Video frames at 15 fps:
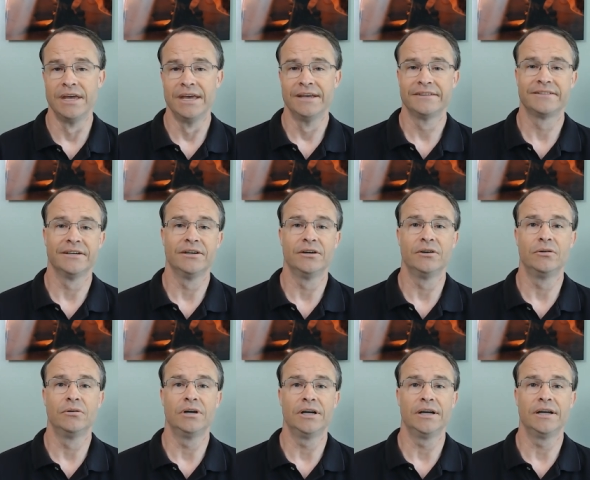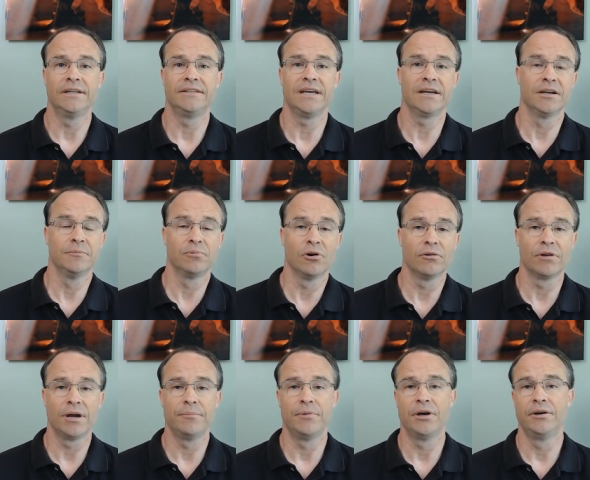So uh, take it in
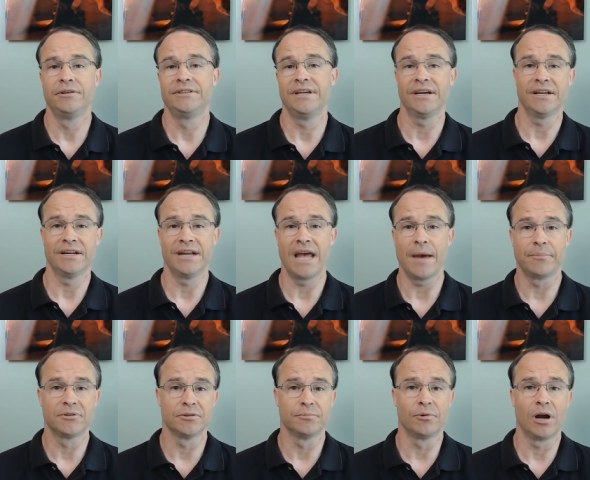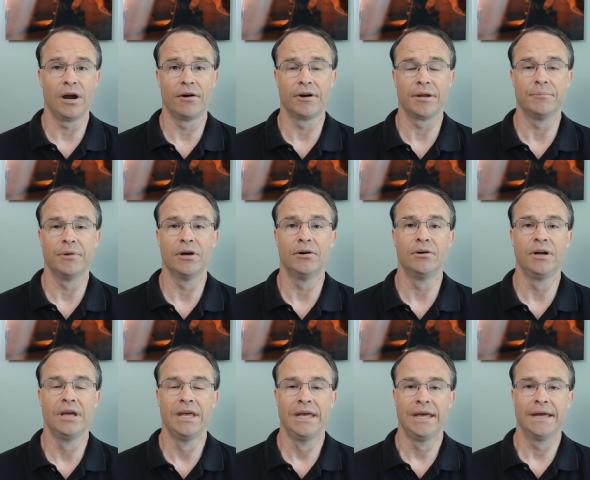program mode, take it in aperture priority mode.
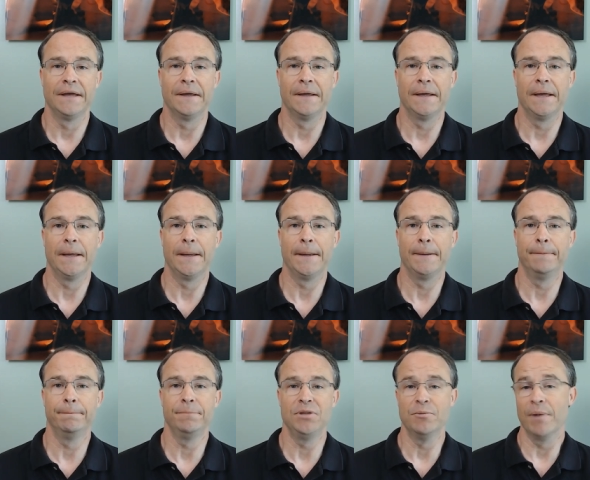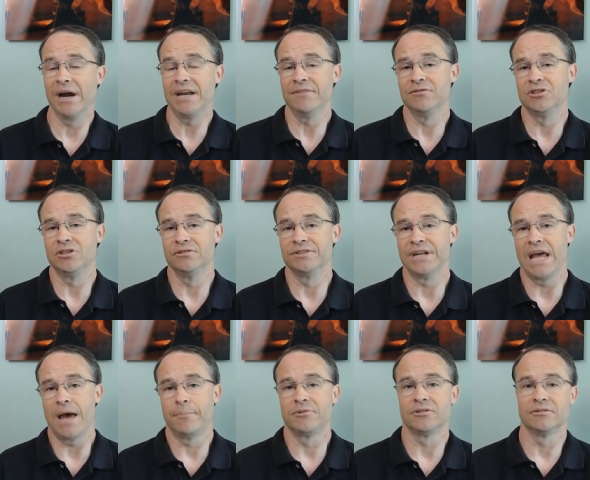Um, you might even choose an
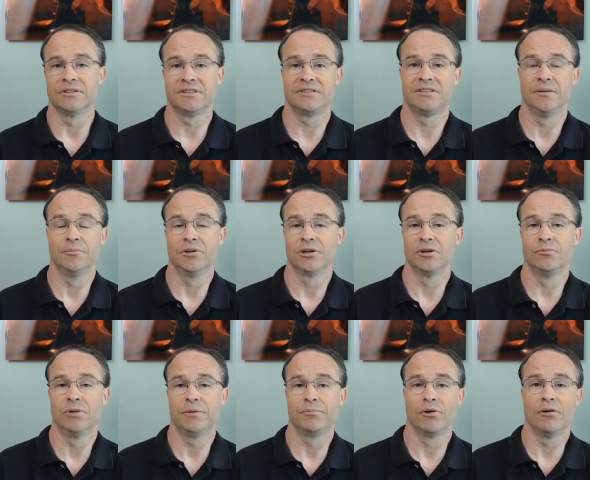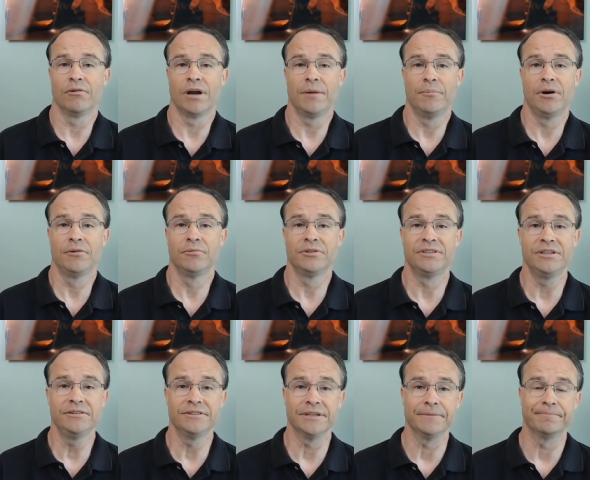aperture that's similar to what program mode was
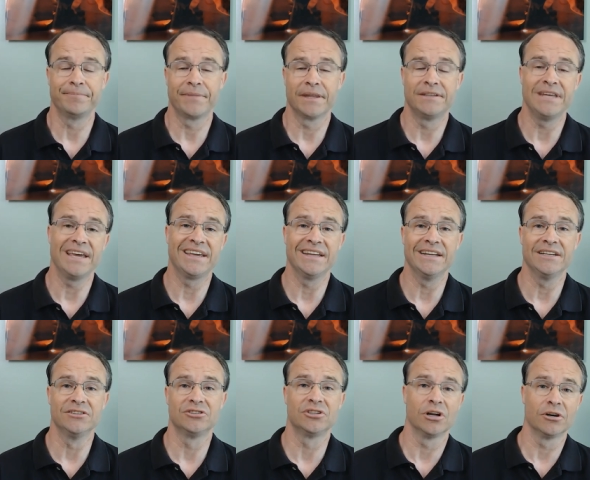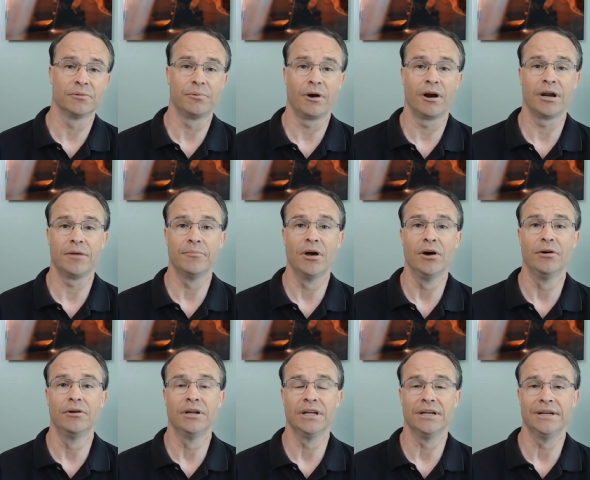using. Take it in shutter priority
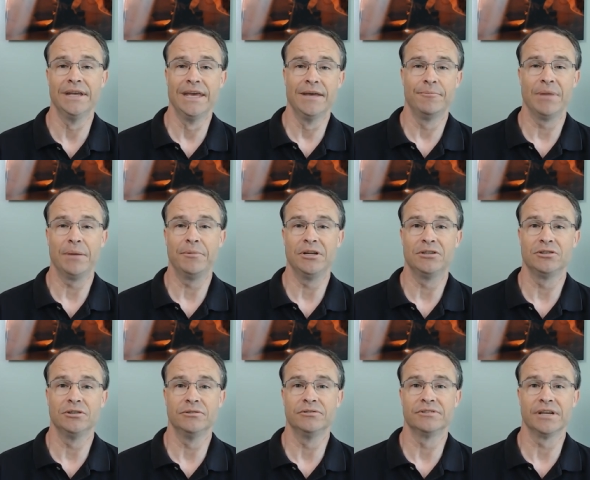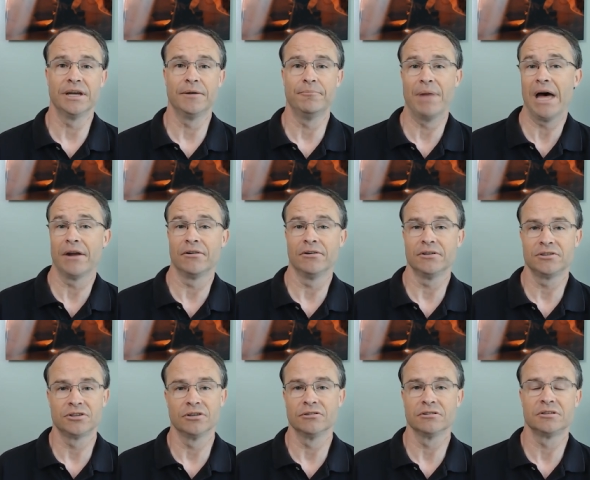mode and maybe choose a moderate
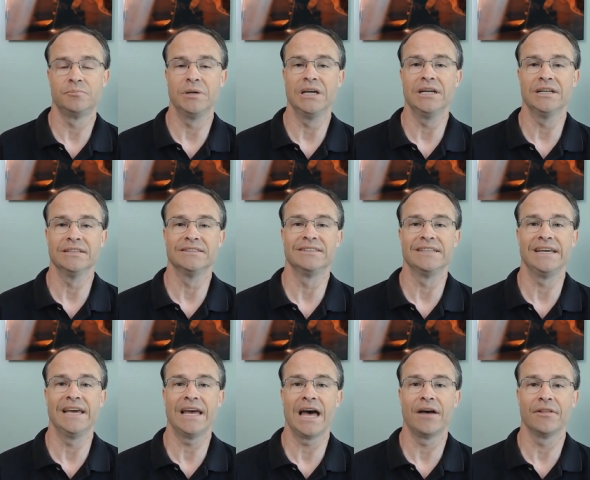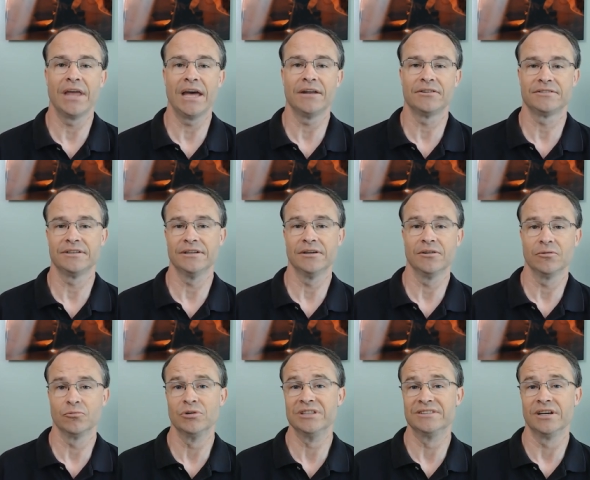shutter speed and see how that uh,
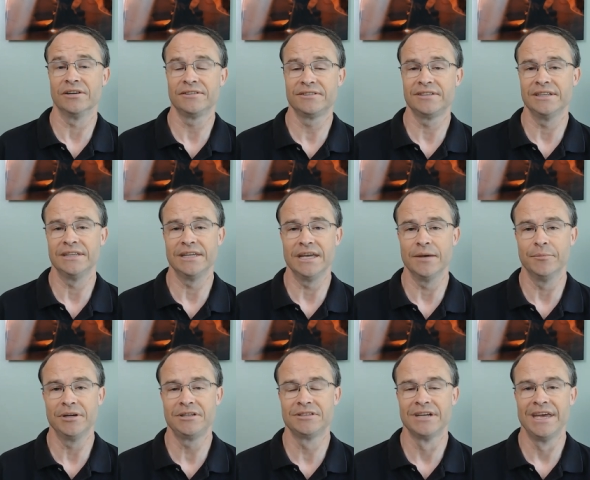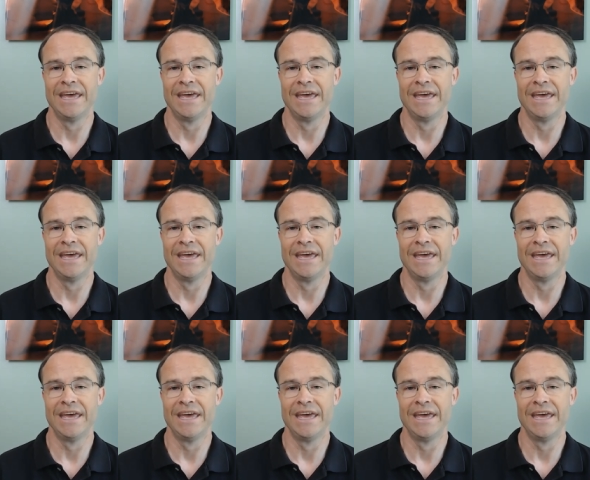results in the image.